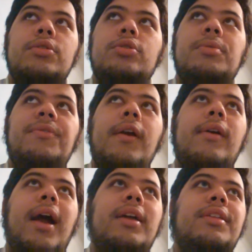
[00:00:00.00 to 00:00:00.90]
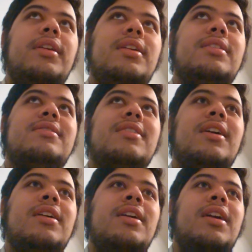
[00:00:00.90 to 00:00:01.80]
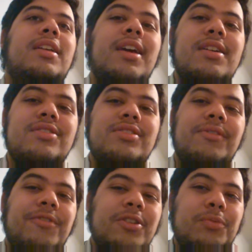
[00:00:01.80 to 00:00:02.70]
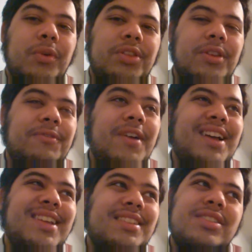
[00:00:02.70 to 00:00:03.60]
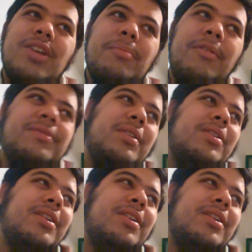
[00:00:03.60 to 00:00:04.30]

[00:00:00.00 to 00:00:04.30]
to be fair, I think it uh, kind of suffered with the fact that some of the,